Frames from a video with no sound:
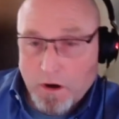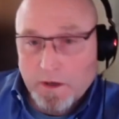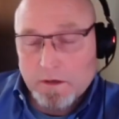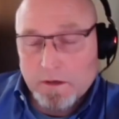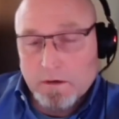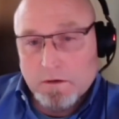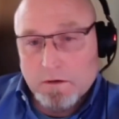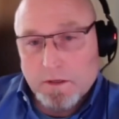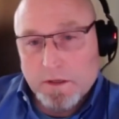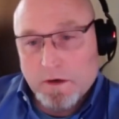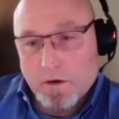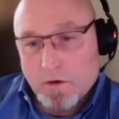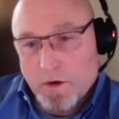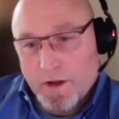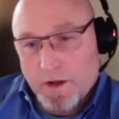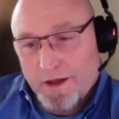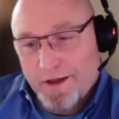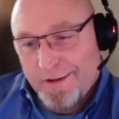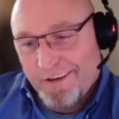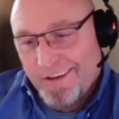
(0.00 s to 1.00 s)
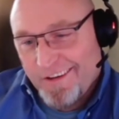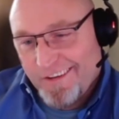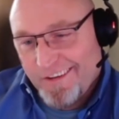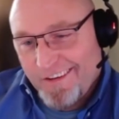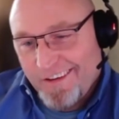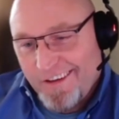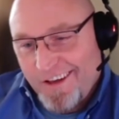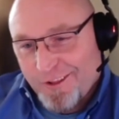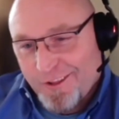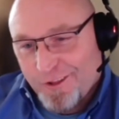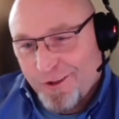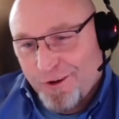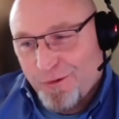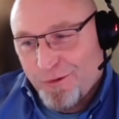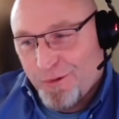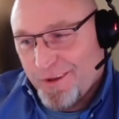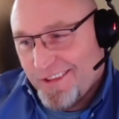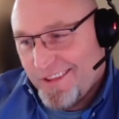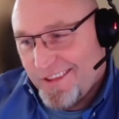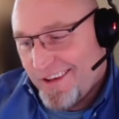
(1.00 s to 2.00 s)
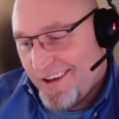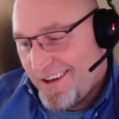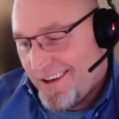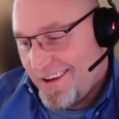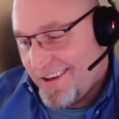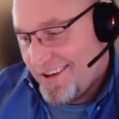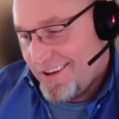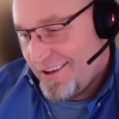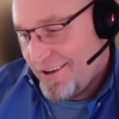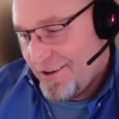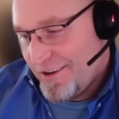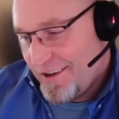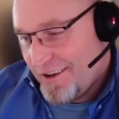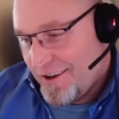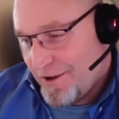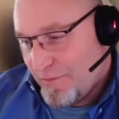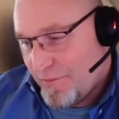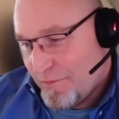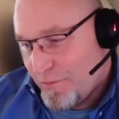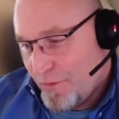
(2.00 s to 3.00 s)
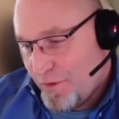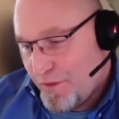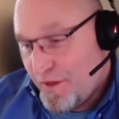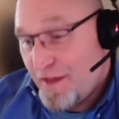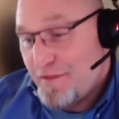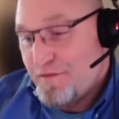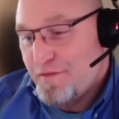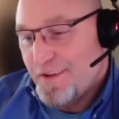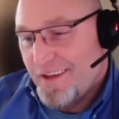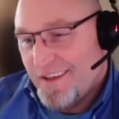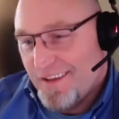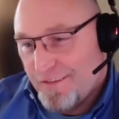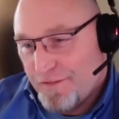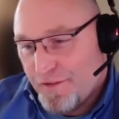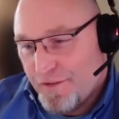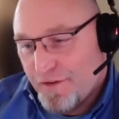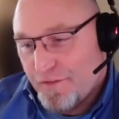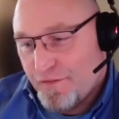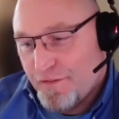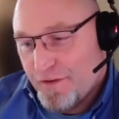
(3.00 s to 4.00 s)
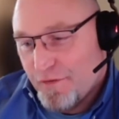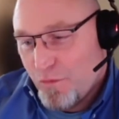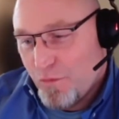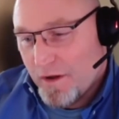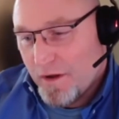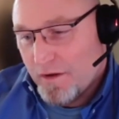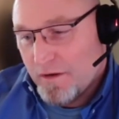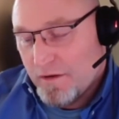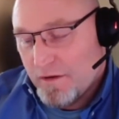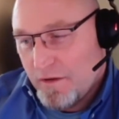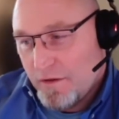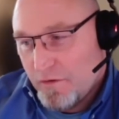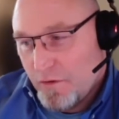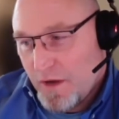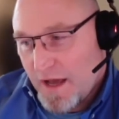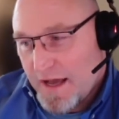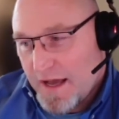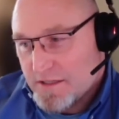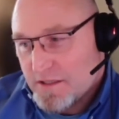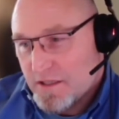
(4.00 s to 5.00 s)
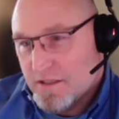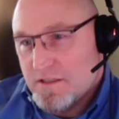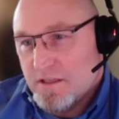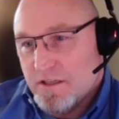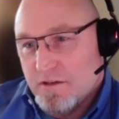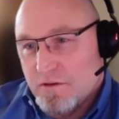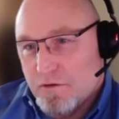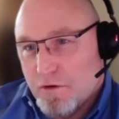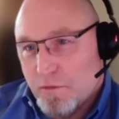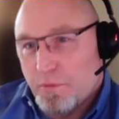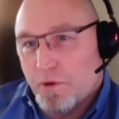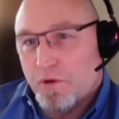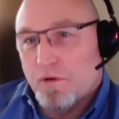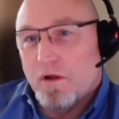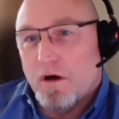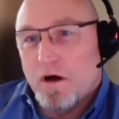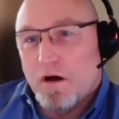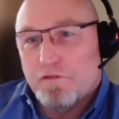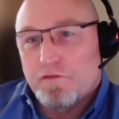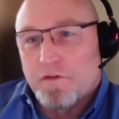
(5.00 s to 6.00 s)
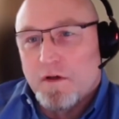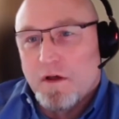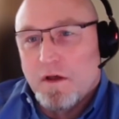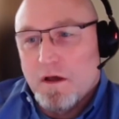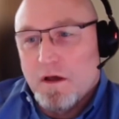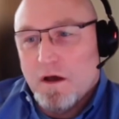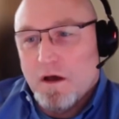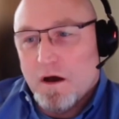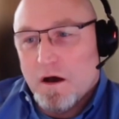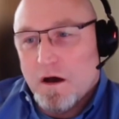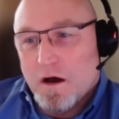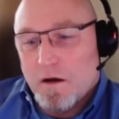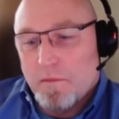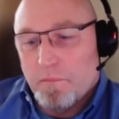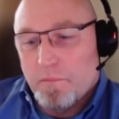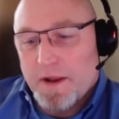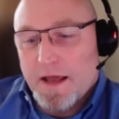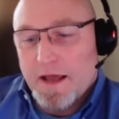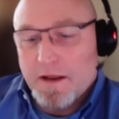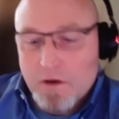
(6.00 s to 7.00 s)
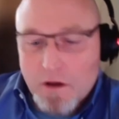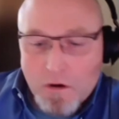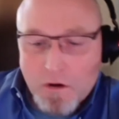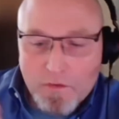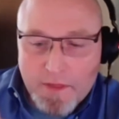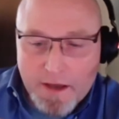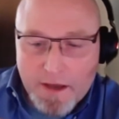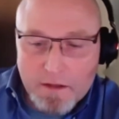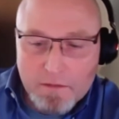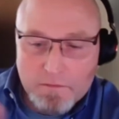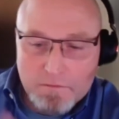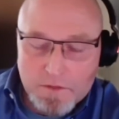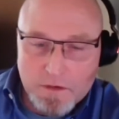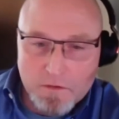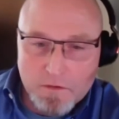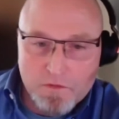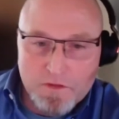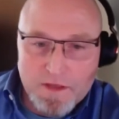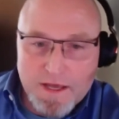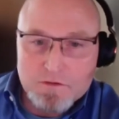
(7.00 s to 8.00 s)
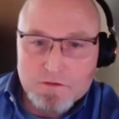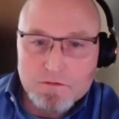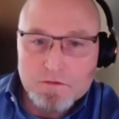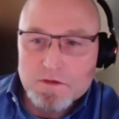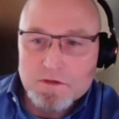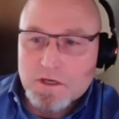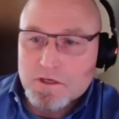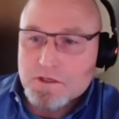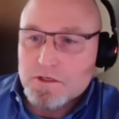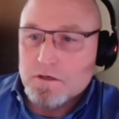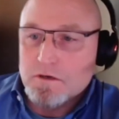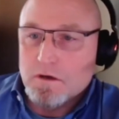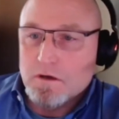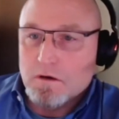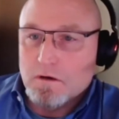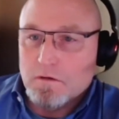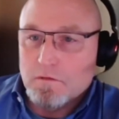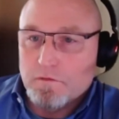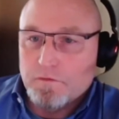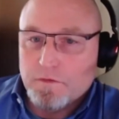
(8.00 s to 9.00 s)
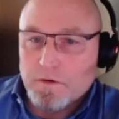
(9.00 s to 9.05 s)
and and I look with envy of what you guys continue to pull off. But I know that the extradition of